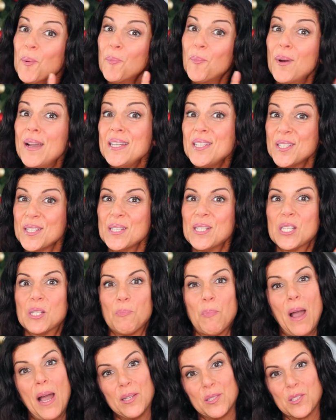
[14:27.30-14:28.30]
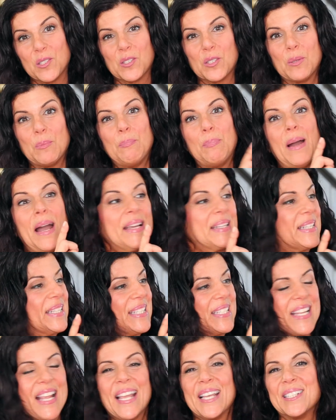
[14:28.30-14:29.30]
which is sponsored by
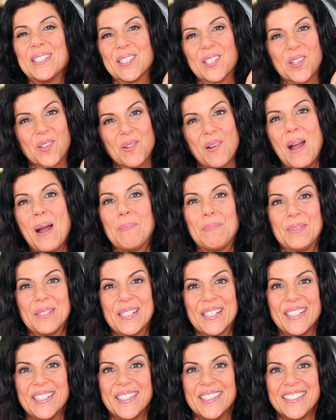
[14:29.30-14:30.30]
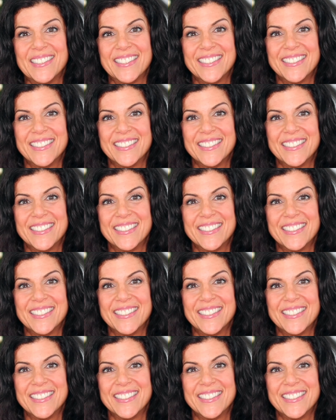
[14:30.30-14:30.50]
Saint Tropica.